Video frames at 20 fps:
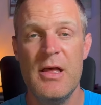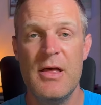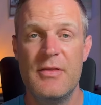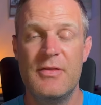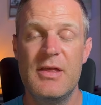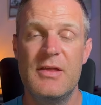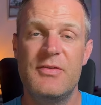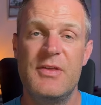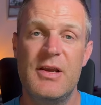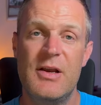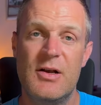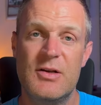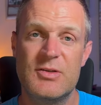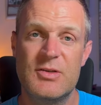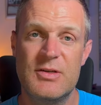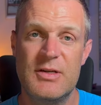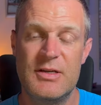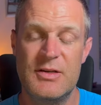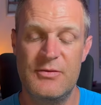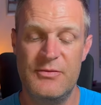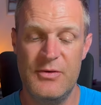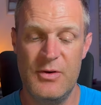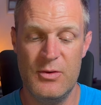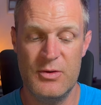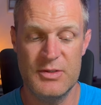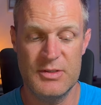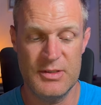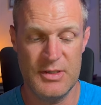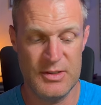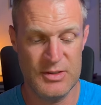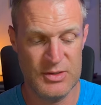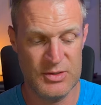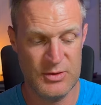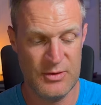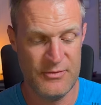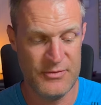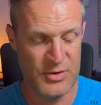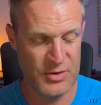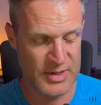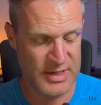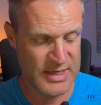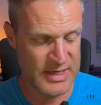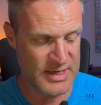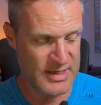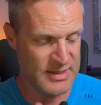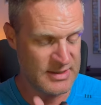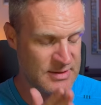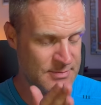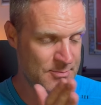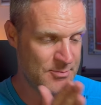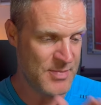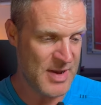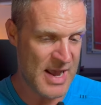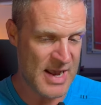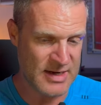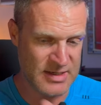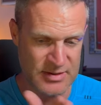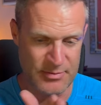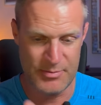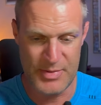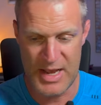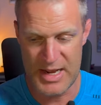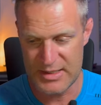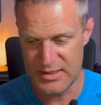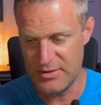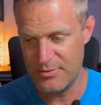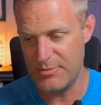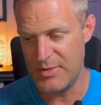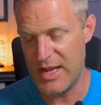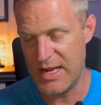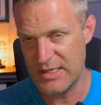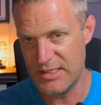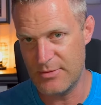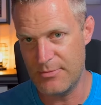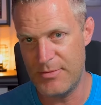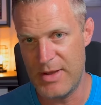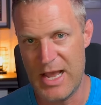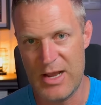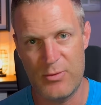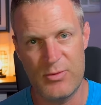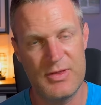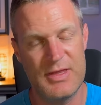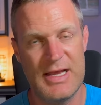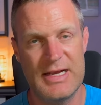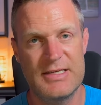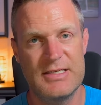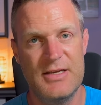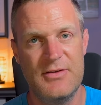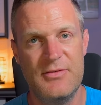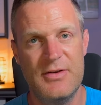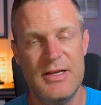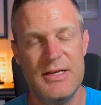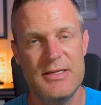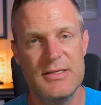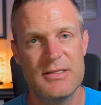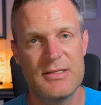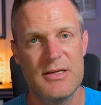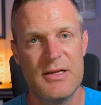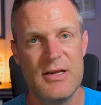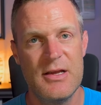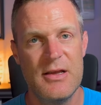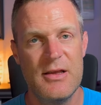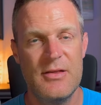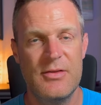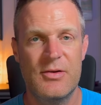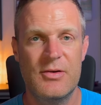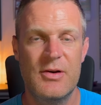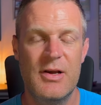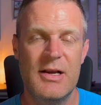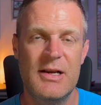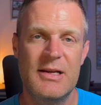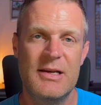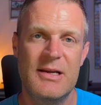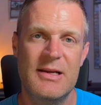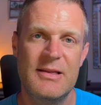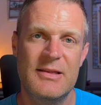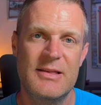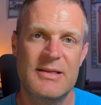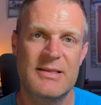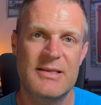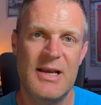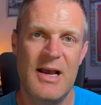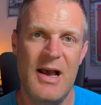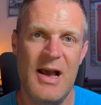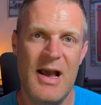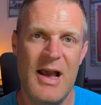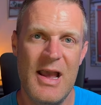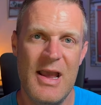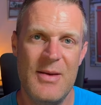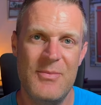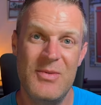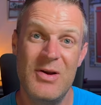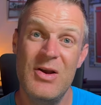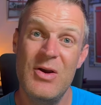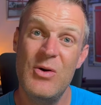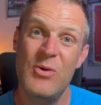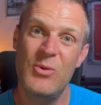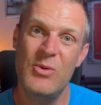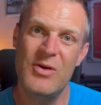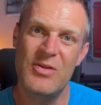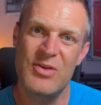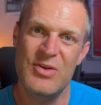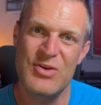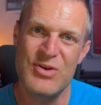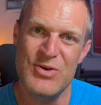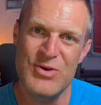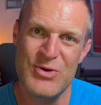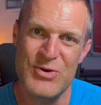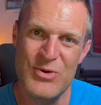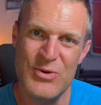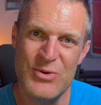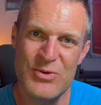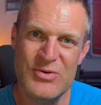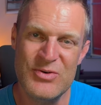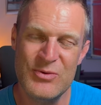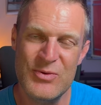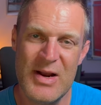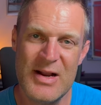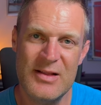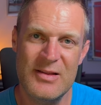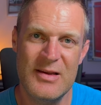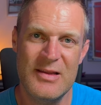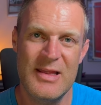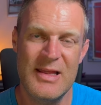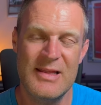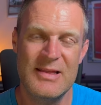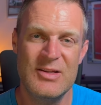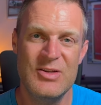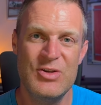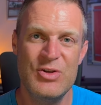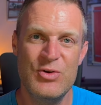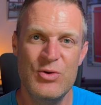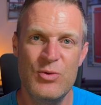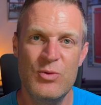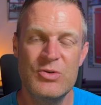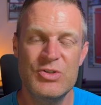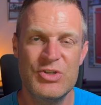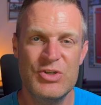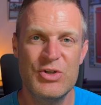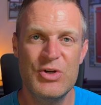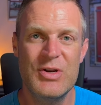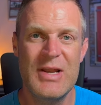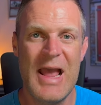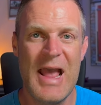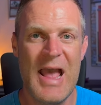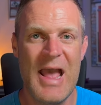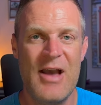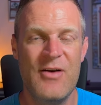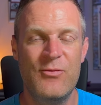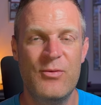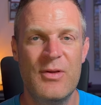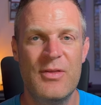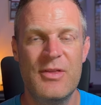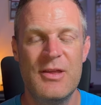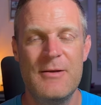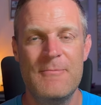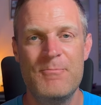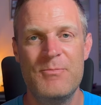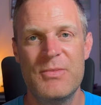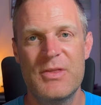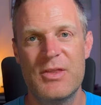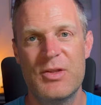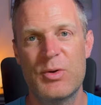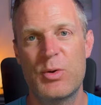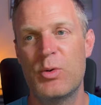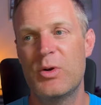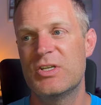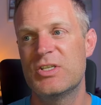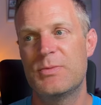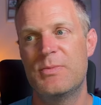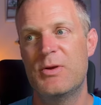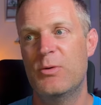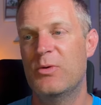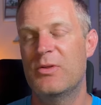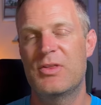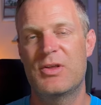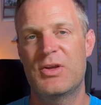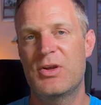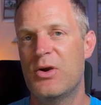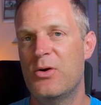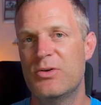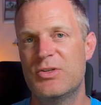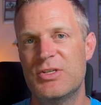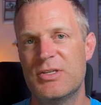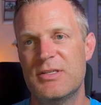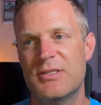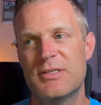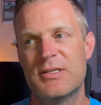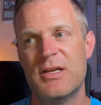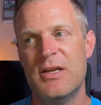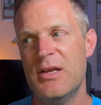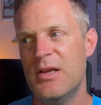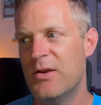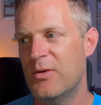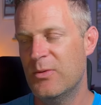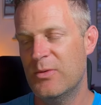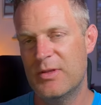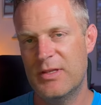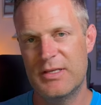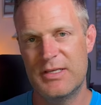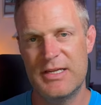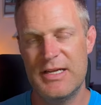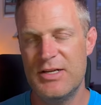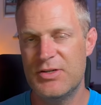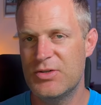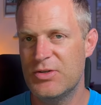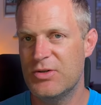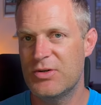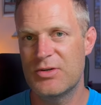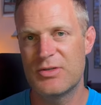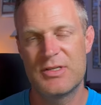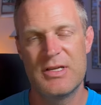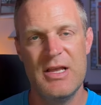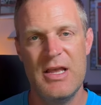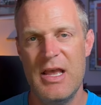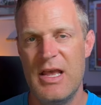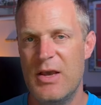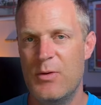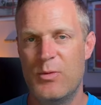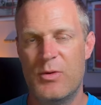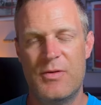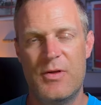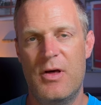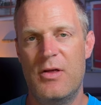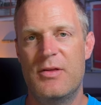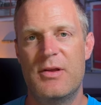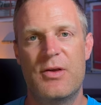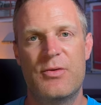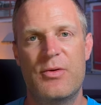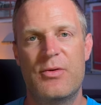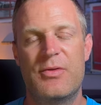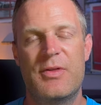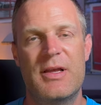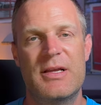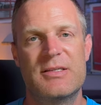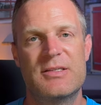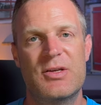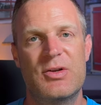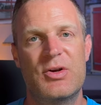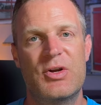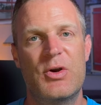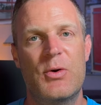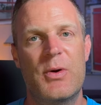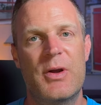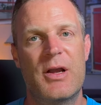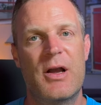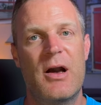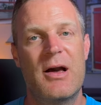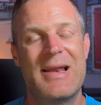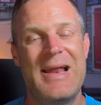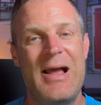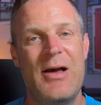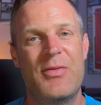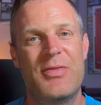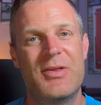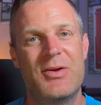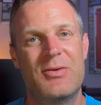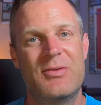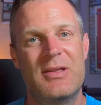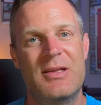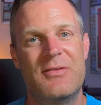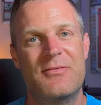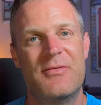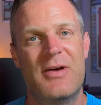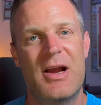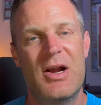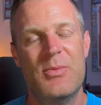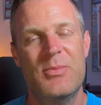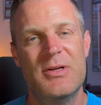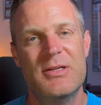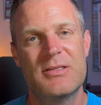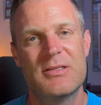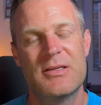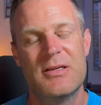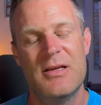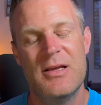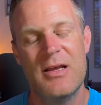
that they also need to focus on. So if your kid is back to back to back to back with activities, they're not gonna get the time with you directly that you should have with them. They're going to be with the coaches, with the teachers, and with all the other things that are going on out there in the environment.